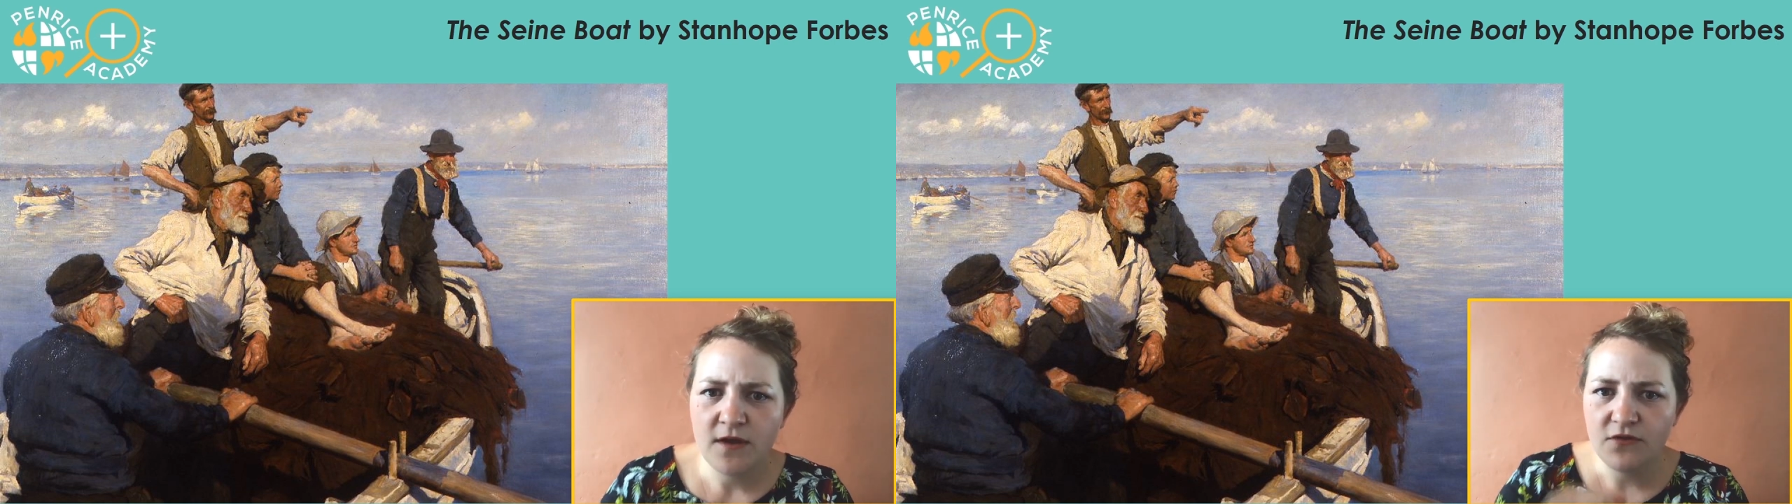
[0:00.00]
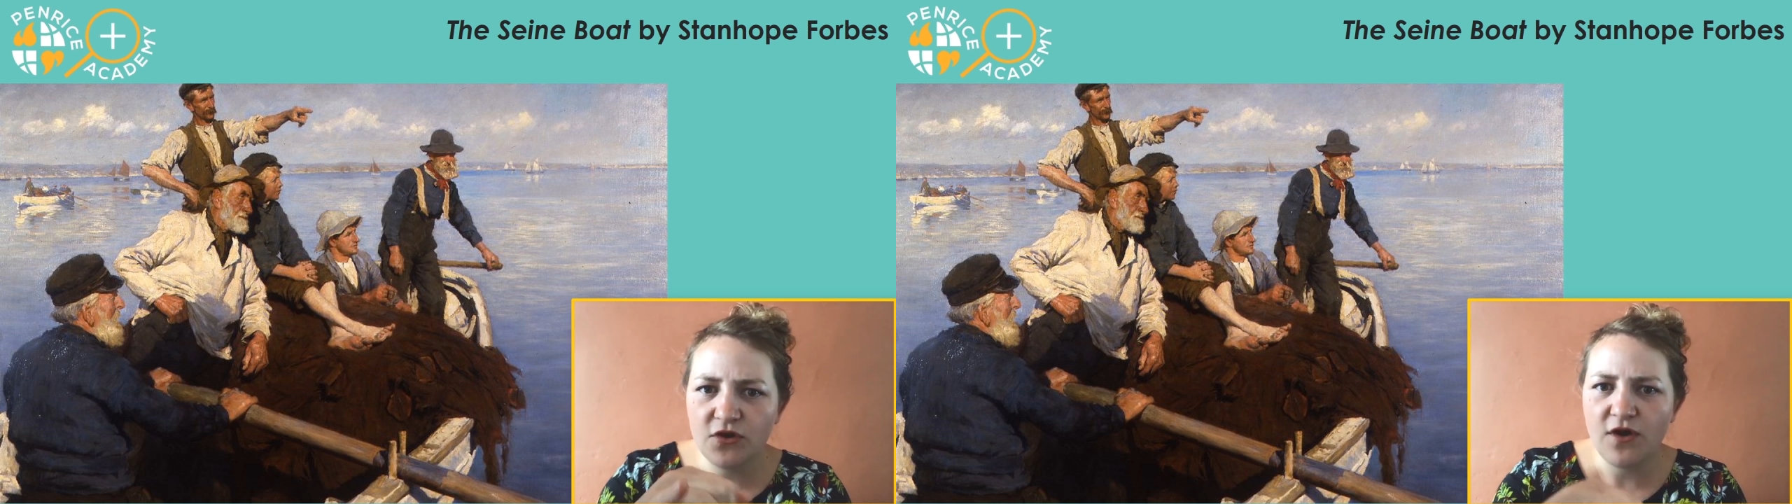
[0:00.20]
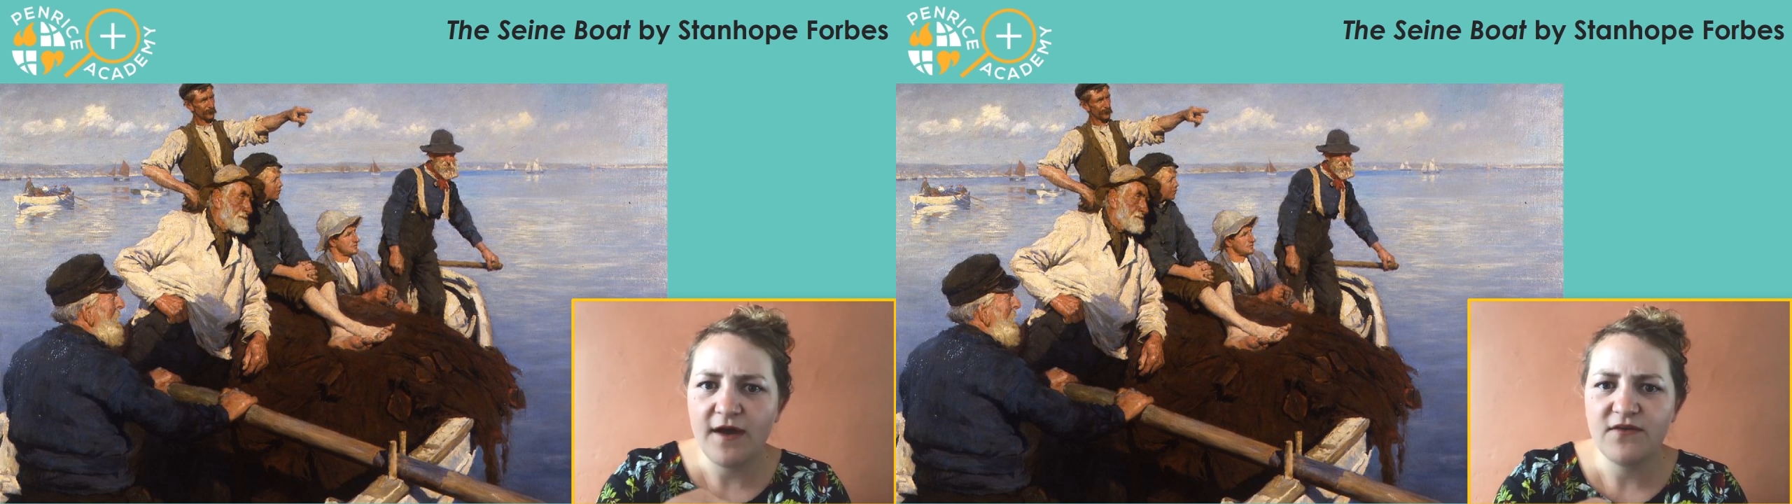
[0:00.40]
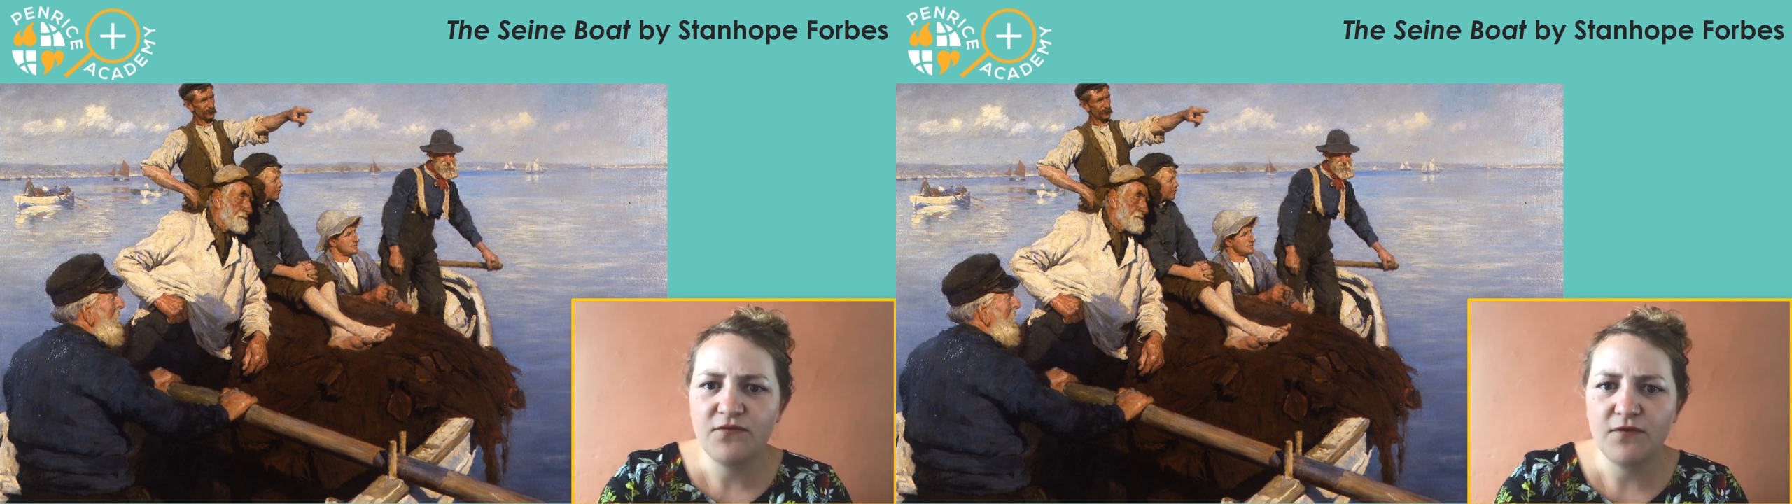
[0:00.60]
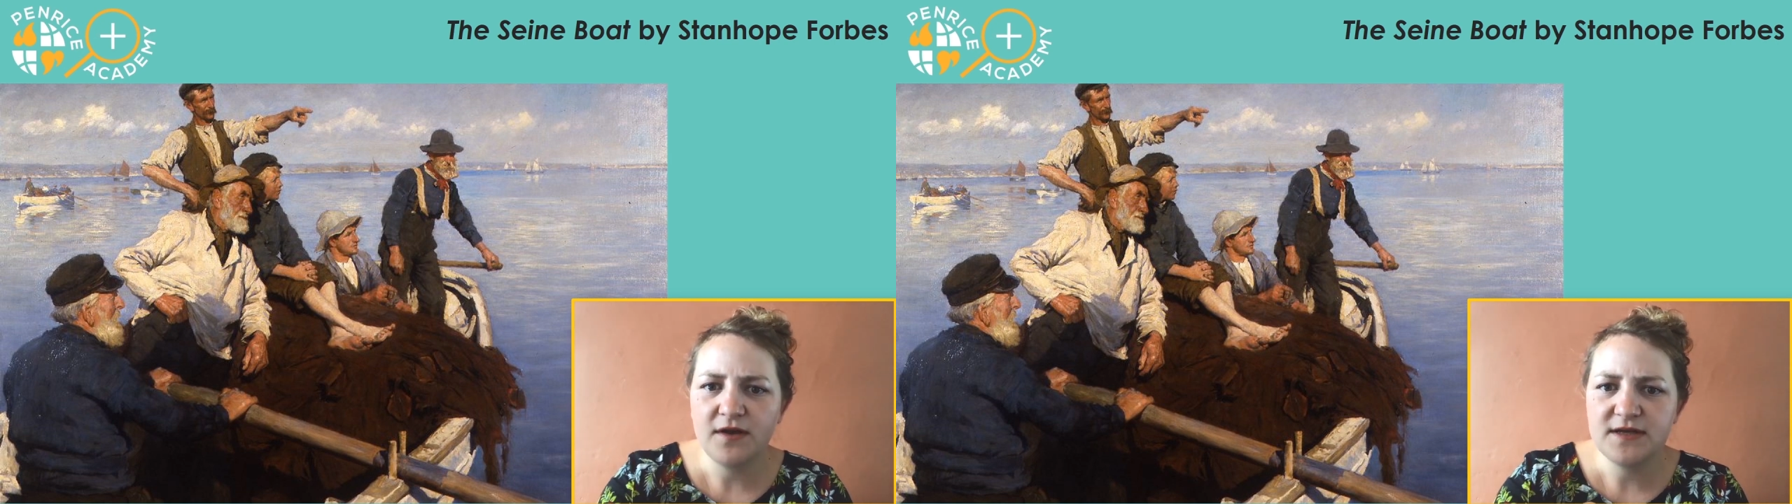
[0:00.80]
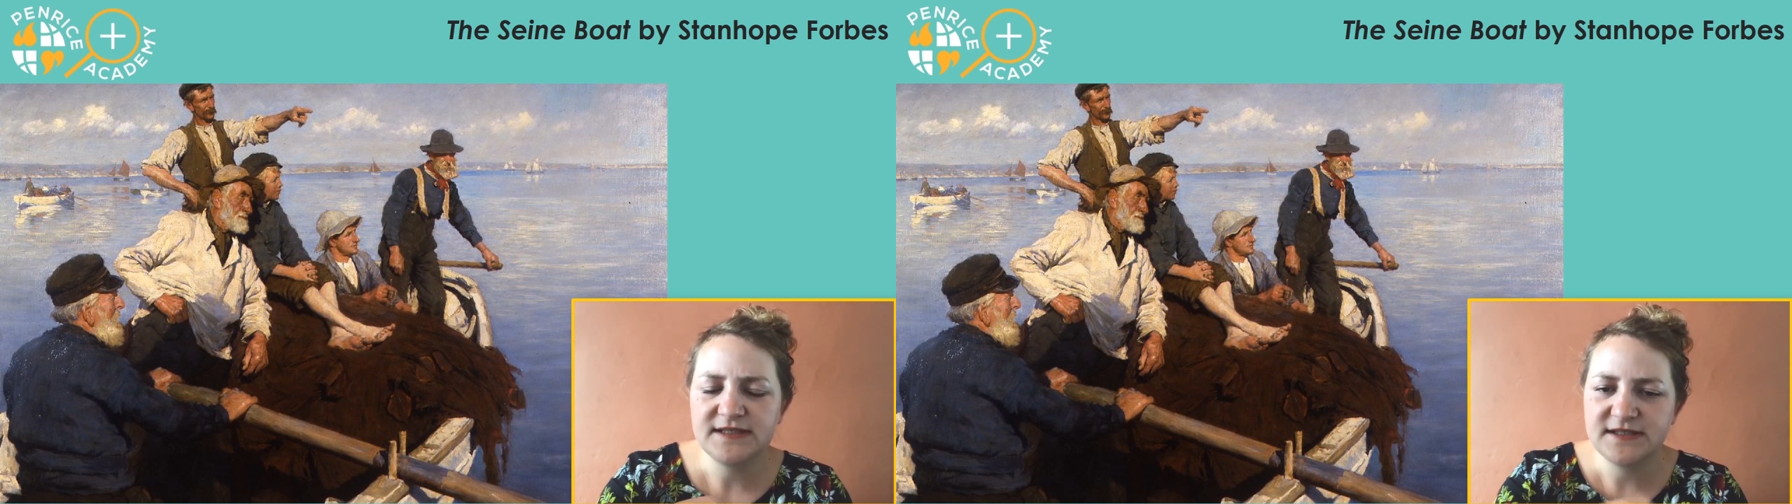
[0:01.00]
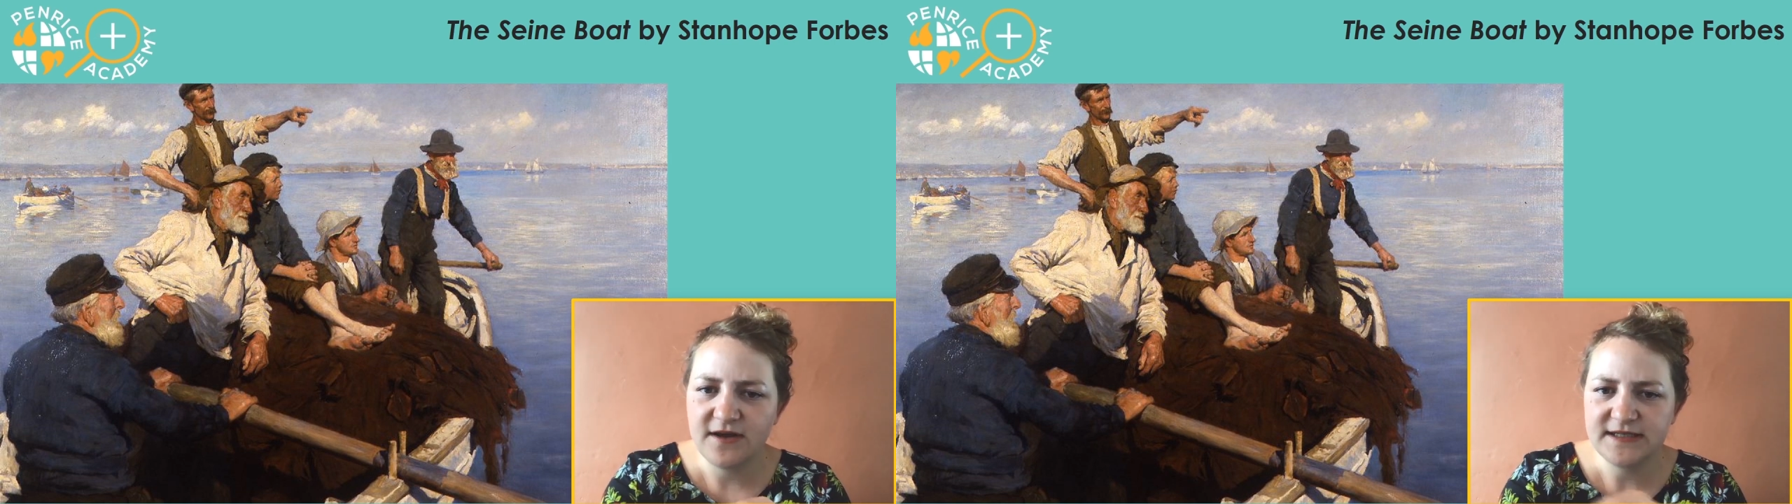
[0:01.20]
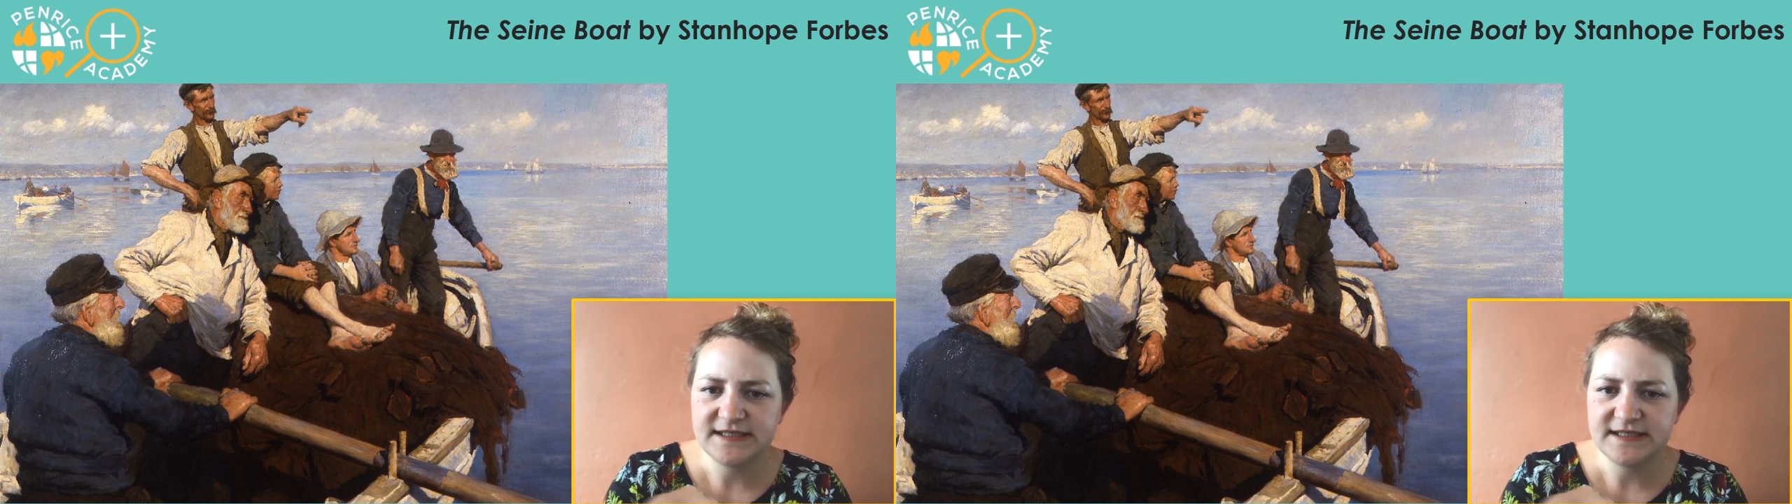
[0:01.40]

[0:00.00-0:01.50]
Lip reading: The guy at the front is starting